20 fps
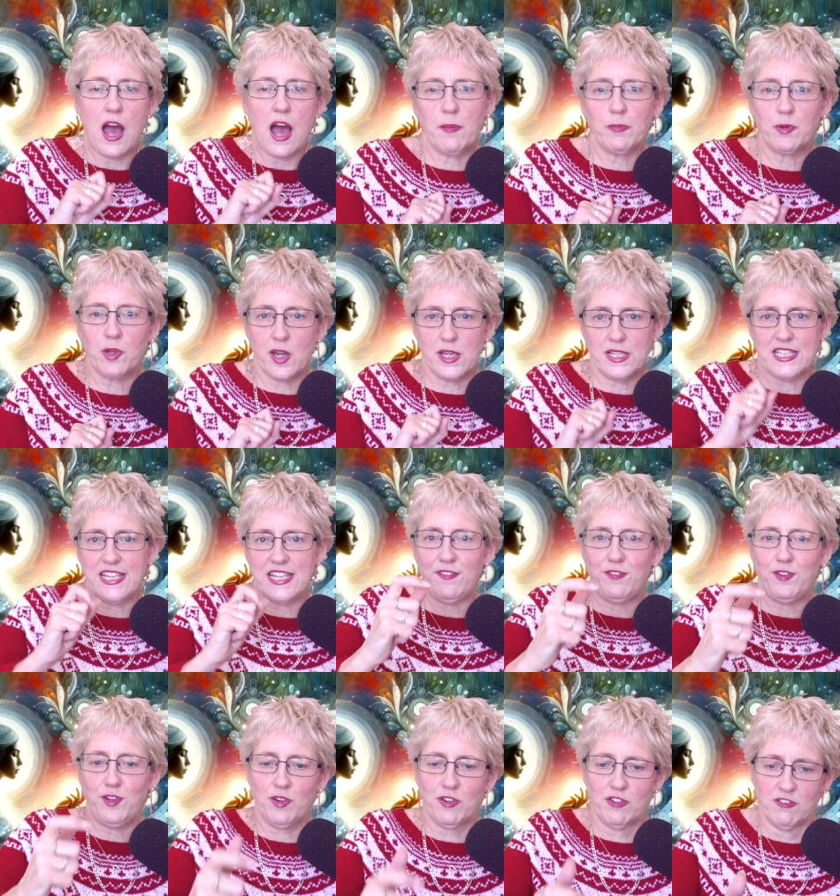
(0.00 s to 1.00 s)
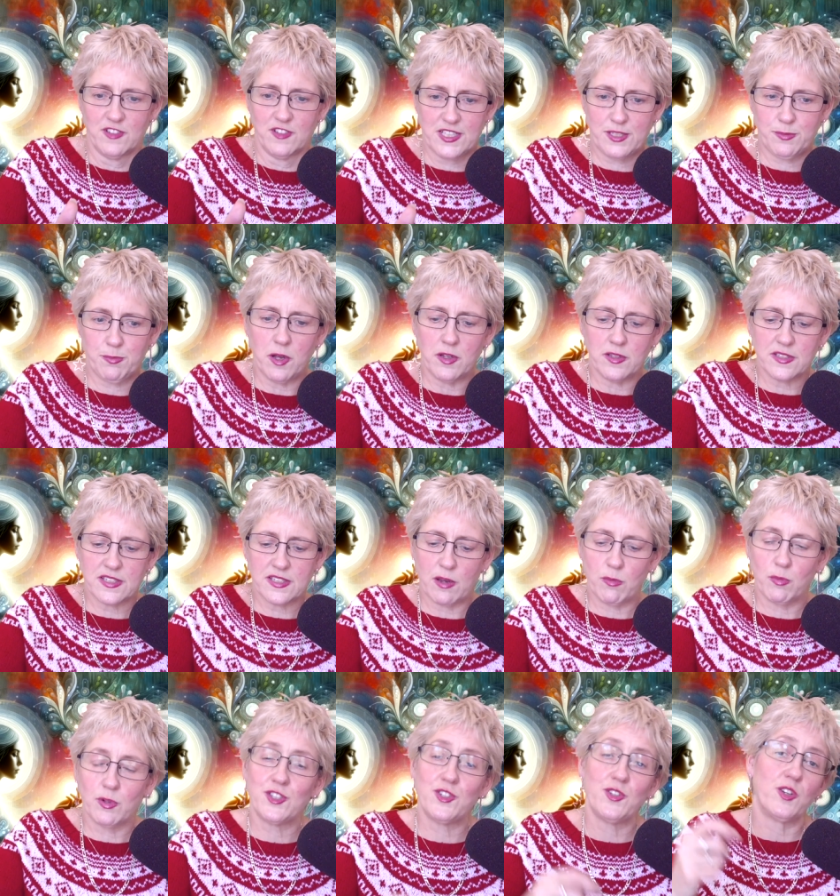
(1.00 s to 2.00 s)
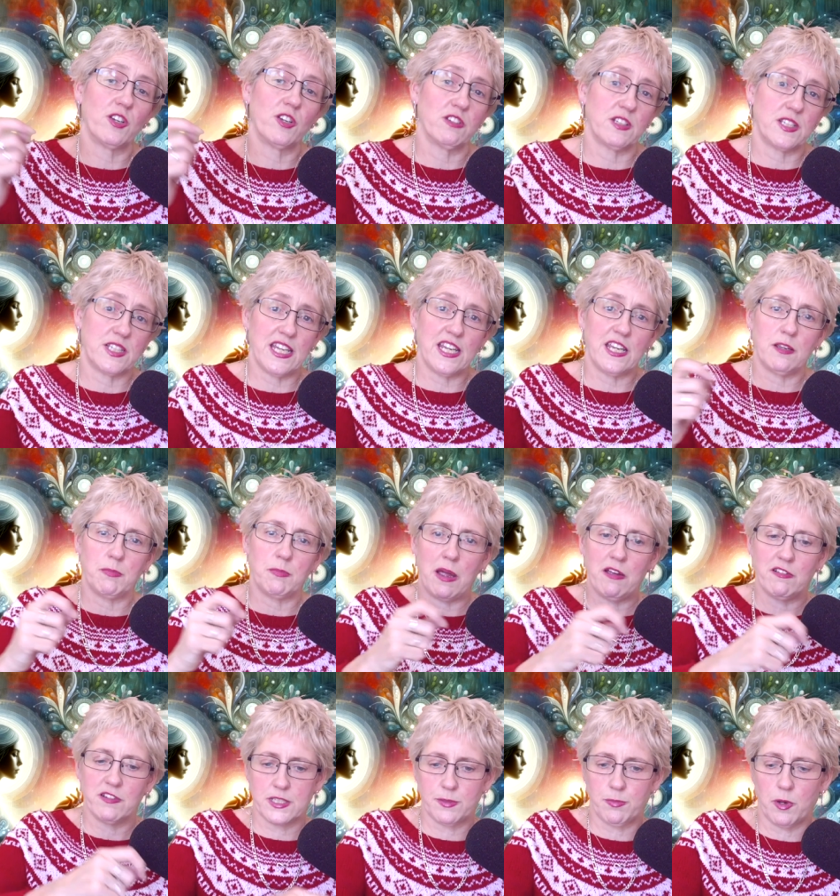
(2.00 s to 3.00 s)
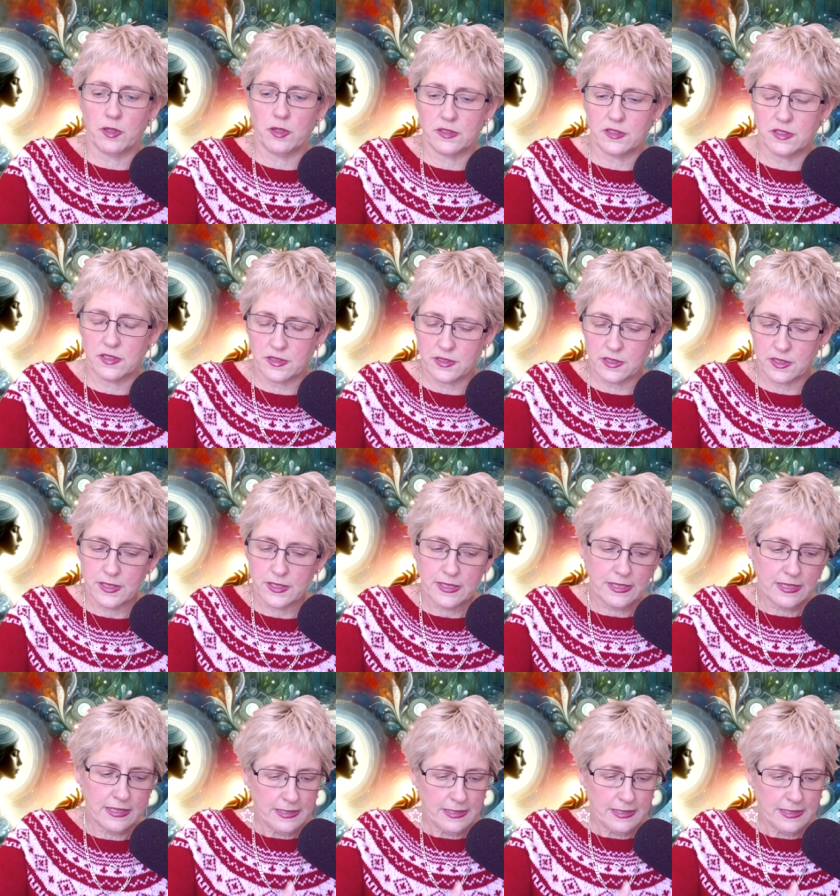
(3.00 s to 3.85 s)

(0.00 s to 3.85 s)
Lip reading: I'm going to give you a response. I want you to critique my response.